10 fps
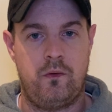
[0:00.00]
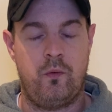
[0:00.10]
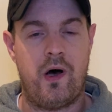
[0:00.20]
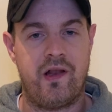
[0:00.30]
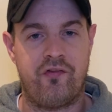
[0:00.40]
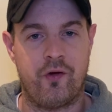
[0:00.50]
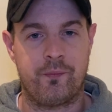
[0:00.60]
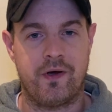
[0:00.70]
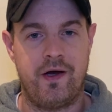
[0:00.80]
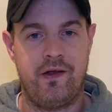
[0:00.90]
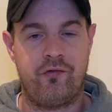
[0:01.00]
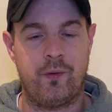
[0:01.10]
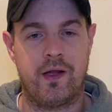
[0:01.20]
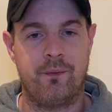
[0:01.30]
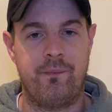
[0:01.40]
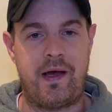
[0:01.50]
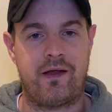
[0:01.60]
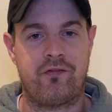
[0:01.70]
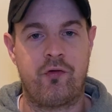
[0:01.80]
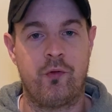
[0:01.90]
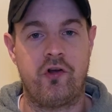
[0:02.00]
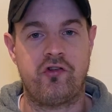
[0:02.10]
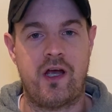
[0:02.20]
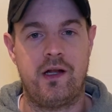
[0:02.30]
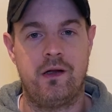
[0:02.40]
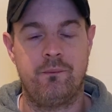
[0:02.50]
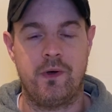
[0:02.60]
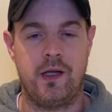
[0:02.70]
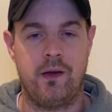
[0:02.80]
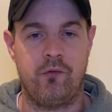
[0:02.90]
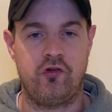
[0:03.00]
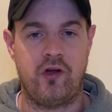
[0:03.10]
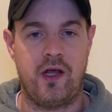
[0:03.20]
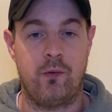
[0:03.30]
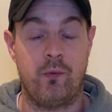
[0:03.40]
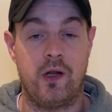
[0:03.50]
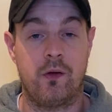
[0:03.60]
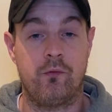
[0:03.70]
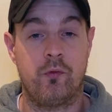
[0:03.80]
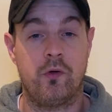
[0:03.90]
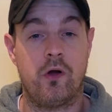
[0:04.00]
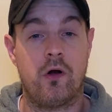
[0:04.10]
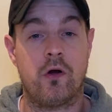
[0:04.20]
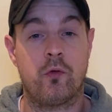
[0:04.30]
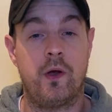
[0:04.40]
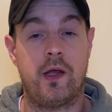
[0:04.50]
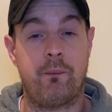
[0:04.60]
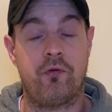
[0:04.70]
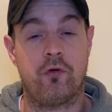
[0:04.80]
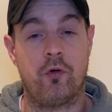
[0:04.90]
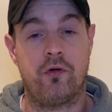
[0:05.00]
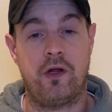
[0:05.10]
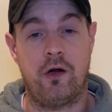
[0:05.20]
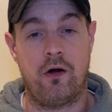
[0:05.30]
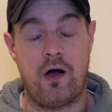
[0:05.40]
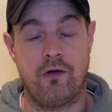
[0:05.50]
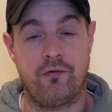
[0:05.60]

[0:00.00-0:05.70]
What is up, guys? Welcome back to the channel. My name is Shane and welcome to another quick episode here on